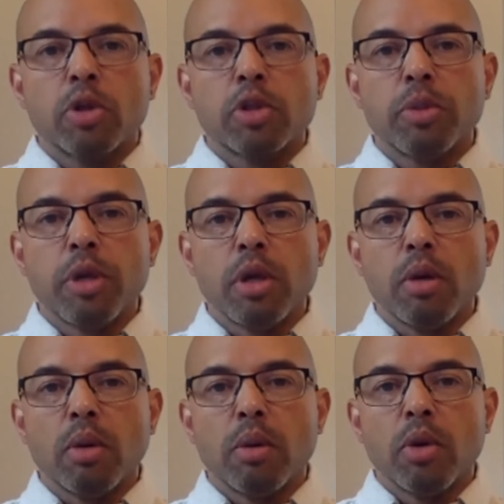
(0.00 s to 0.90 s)
to
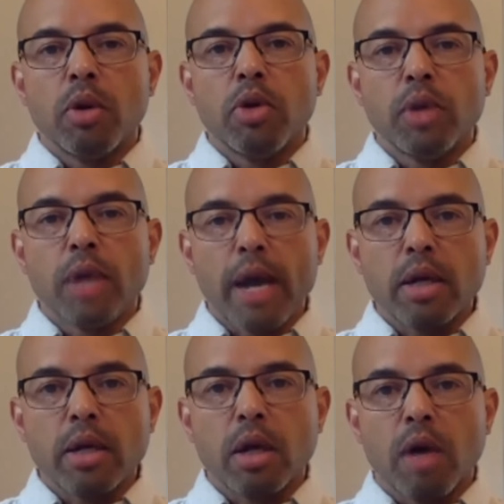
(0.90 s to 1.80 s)
be
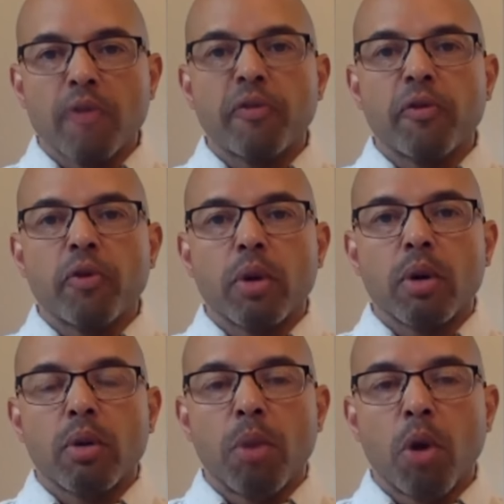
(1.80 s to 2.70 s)
united enough,
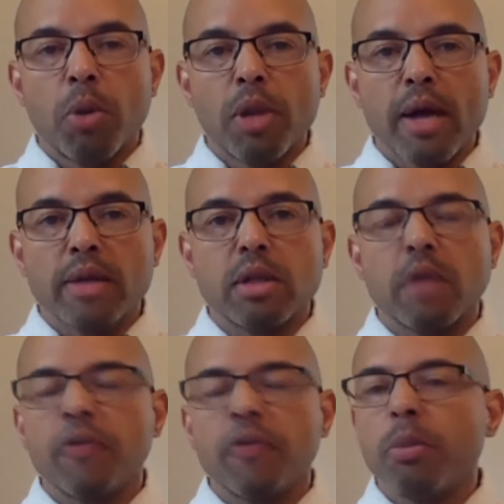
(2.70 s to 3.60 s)
mobilized
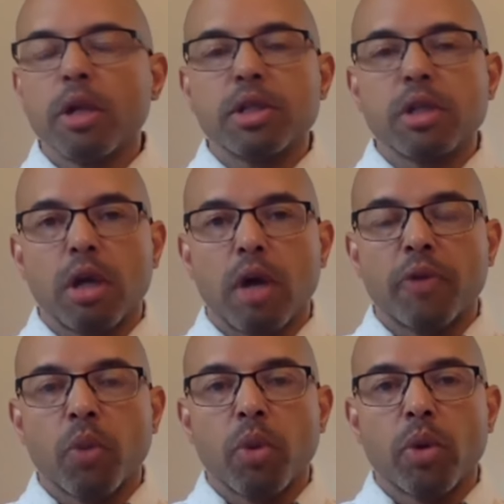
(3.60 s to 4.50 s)
enough, and militant
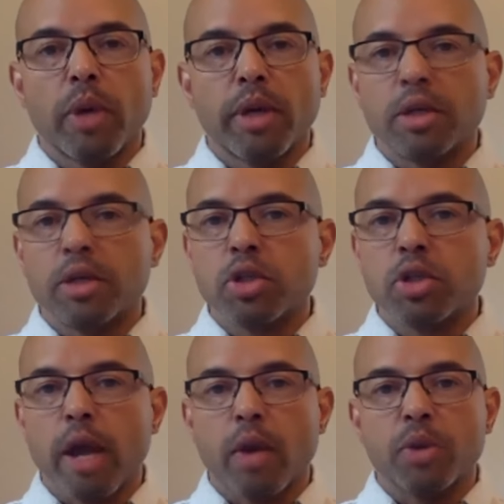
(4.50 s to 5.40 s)
enough that we were ready to
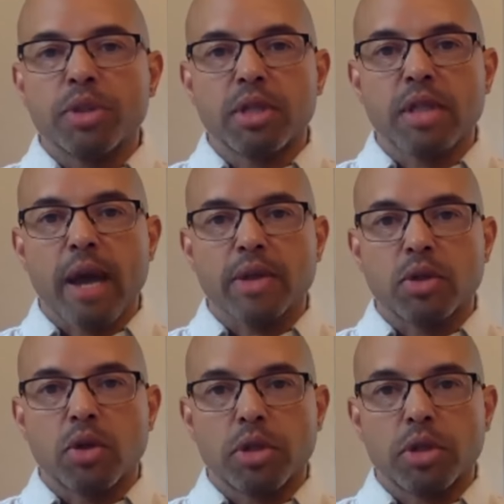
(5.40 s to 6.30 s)
strike with
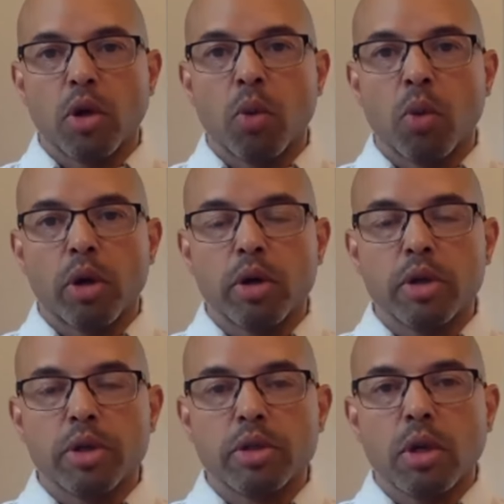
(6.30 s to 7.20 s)
6,000 nursing home
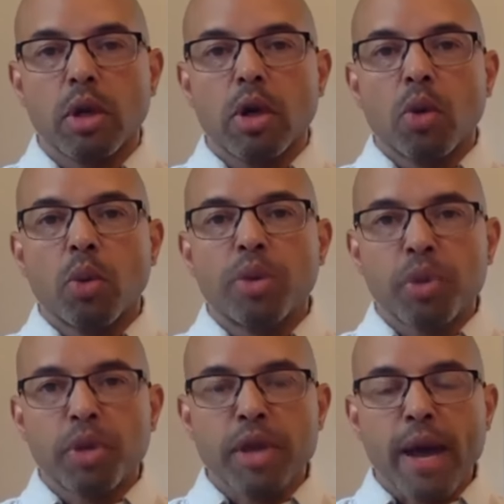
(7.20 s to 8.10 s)
workers, with
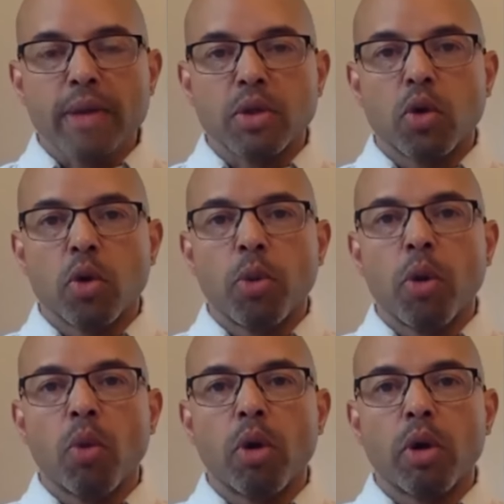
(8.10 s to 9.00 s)
3,000 group
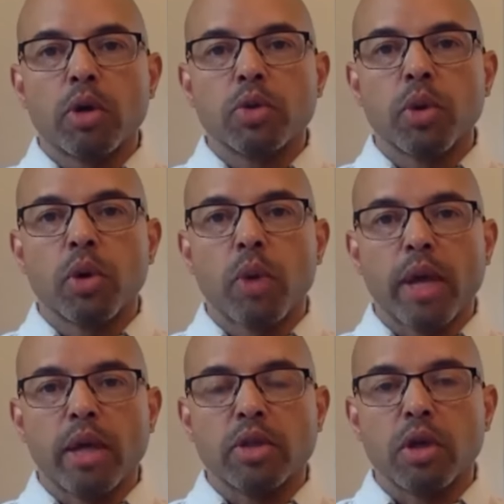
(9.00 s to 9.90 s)
home workers. We were
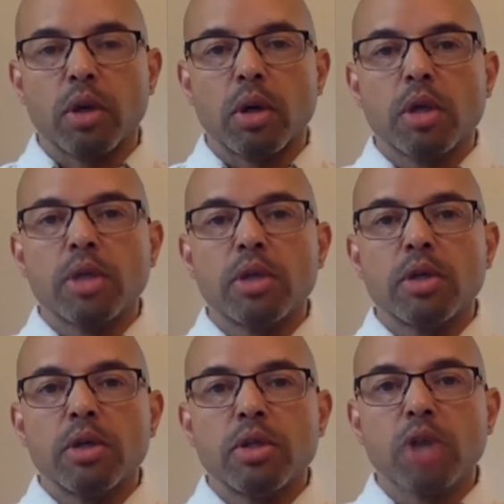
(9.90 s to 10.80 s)
ready to
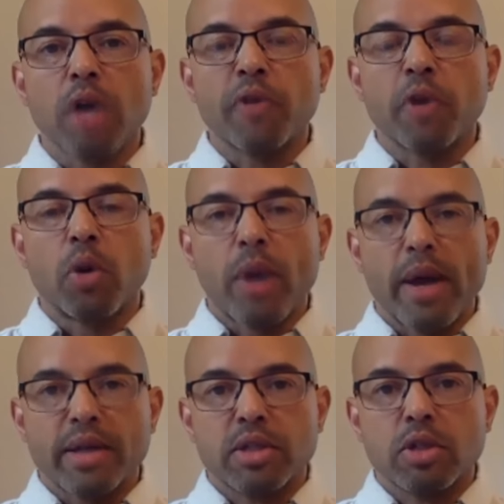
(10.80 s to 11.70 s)
suffer
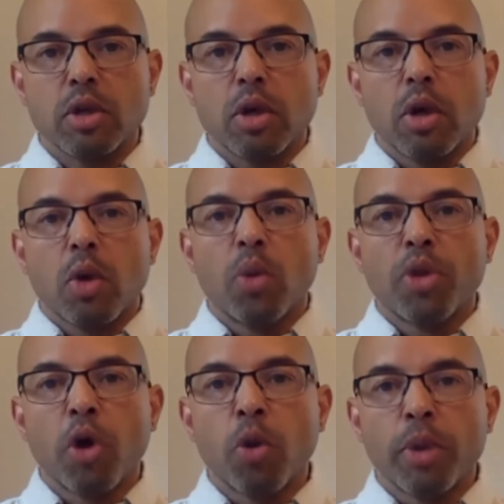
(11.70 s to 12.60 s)
arrest
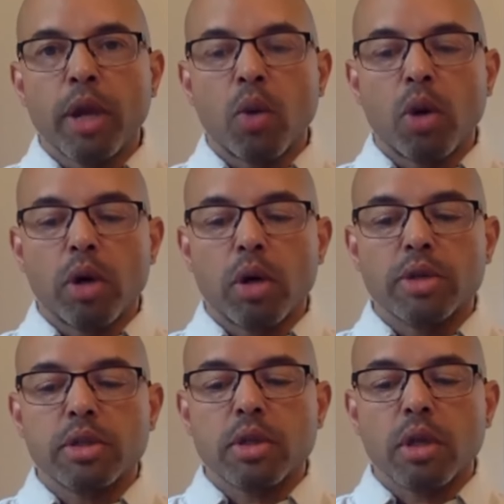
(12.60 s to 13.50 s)
with home care
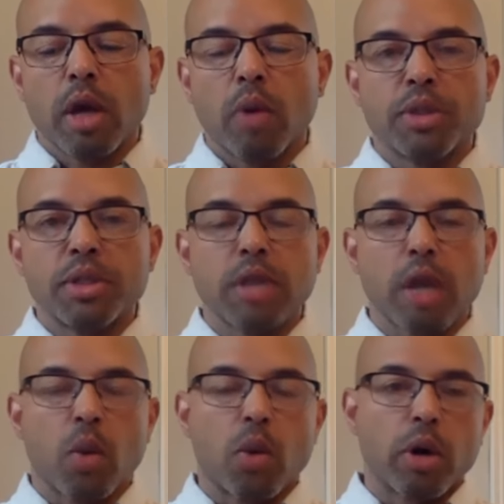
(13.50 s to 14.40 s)
workers and with
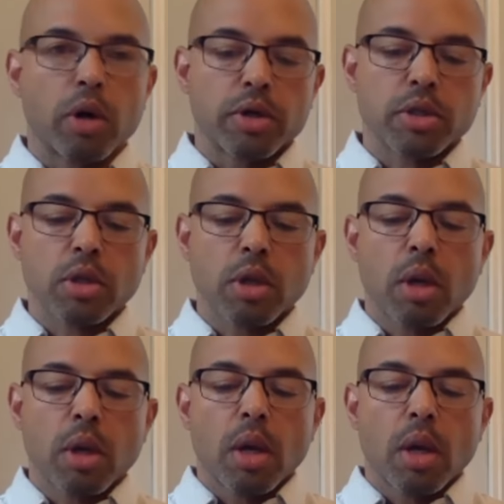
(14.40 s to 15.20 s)
state workers.